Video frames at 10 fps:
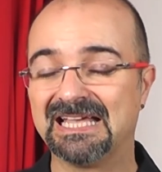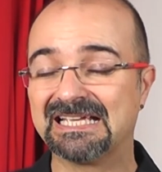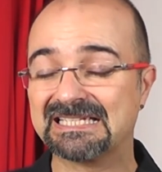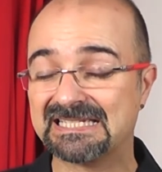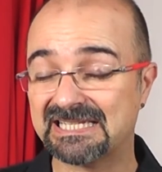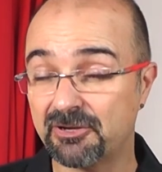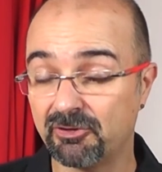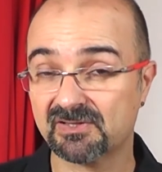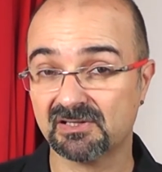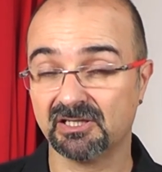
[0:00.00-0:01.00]

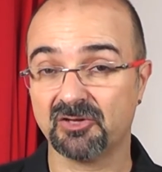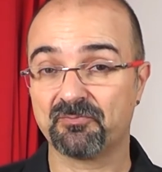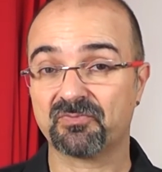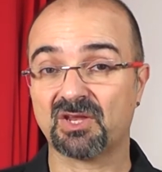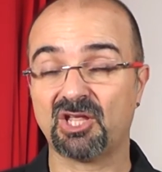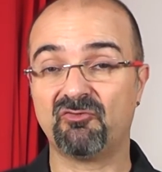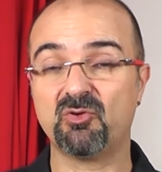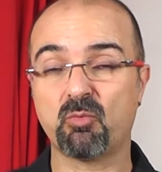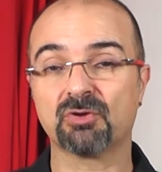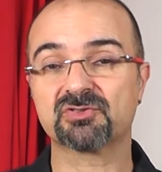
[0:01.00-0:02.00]
Seriously, if you
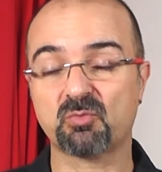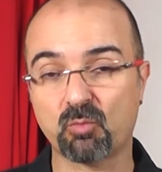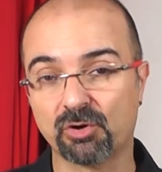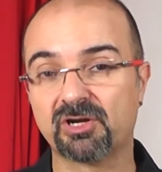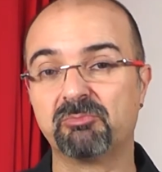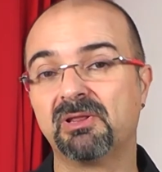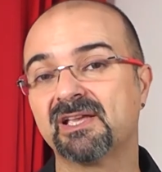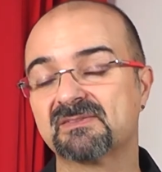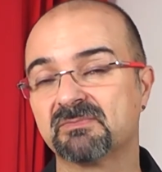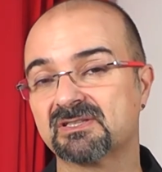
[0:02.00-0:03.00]
want a worker
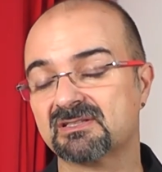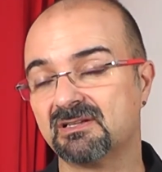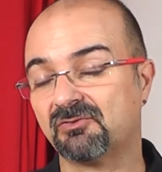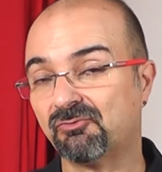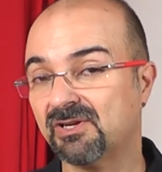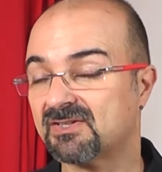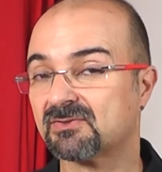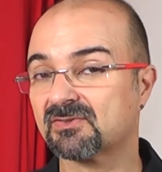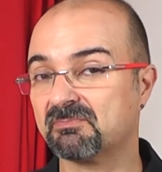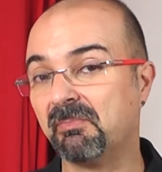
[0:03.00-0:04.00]
placement and
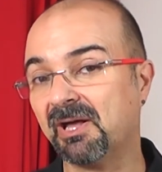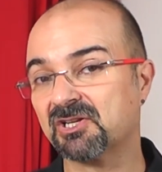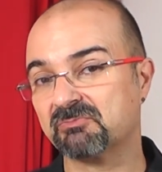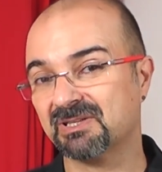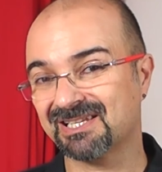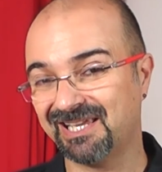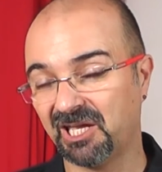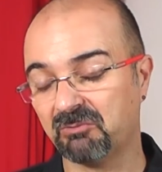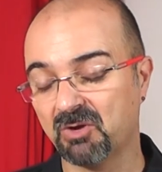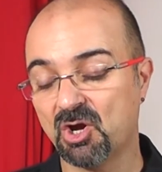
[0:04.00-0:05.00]
resource management
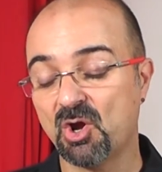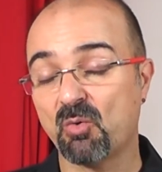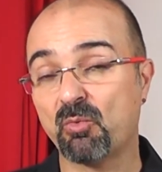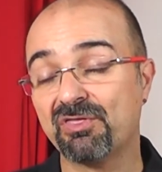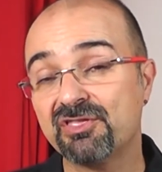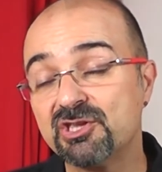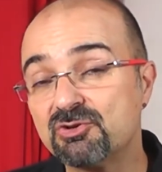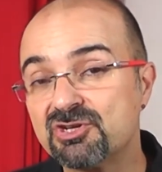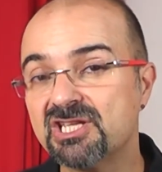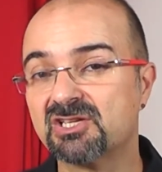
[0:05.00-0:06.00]
game with the
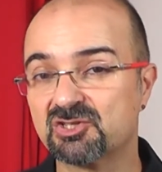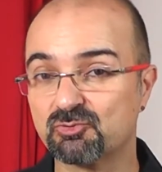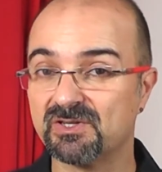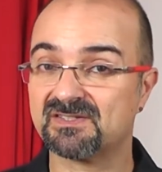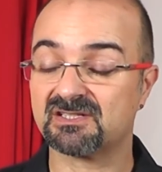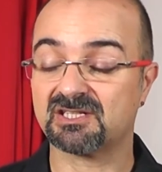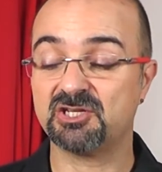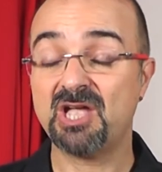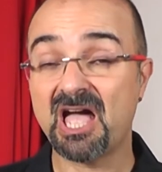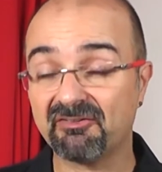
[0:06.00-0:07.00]
unique twist that
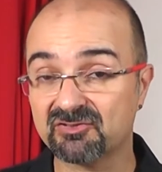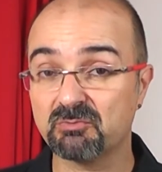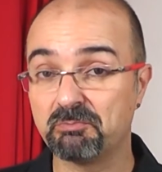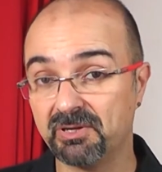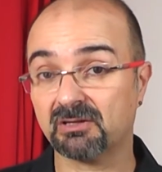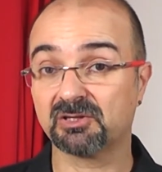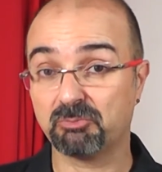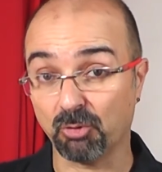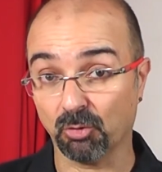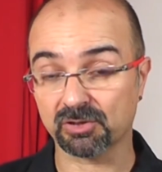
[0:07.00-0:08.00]
you have to build a
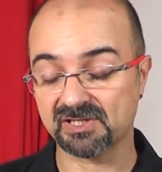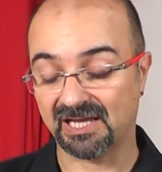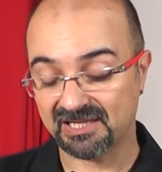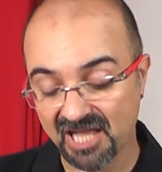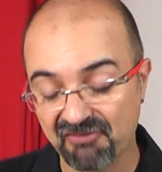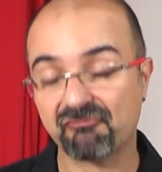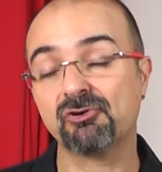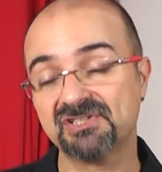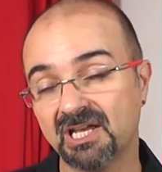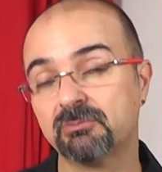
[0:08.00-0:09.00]
board, and
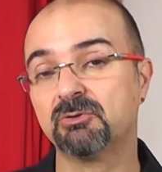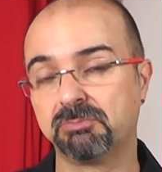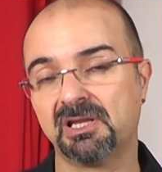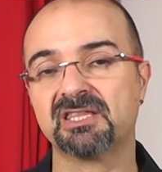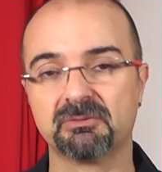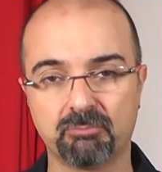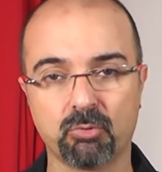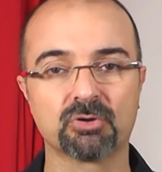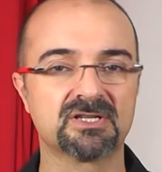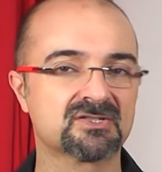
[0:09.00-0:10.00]
every time you play that
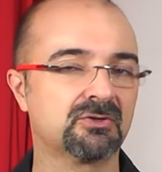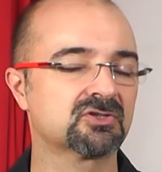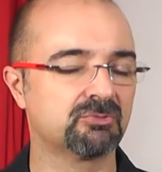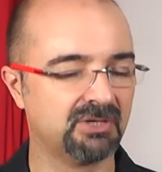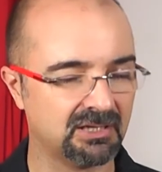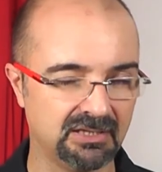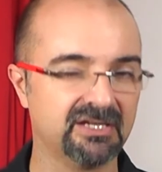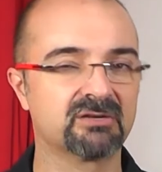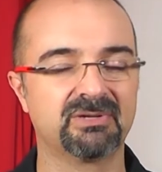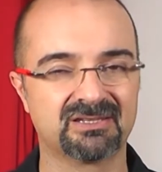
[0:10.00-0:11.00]
board is going to be a
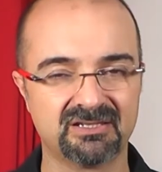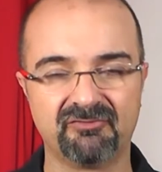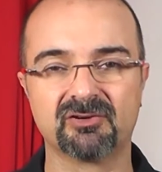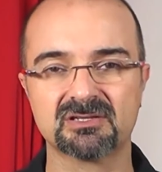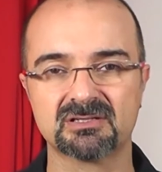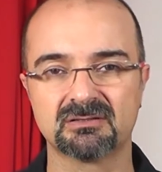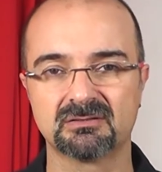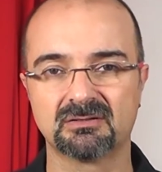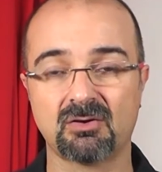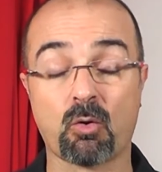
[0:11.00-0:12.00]
little bit different,
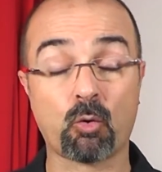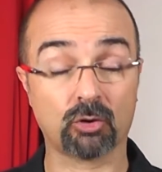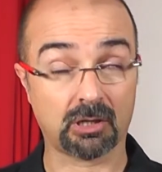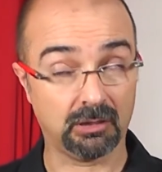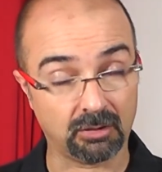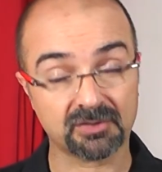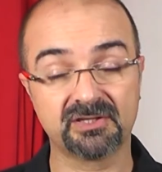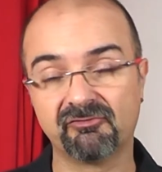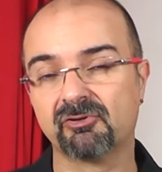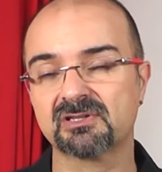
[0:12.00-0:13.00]
or a lot
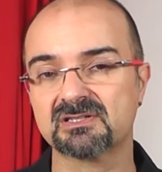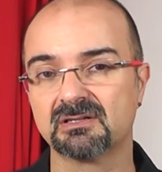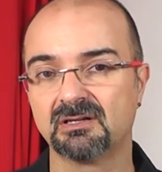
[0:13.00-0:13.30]
different,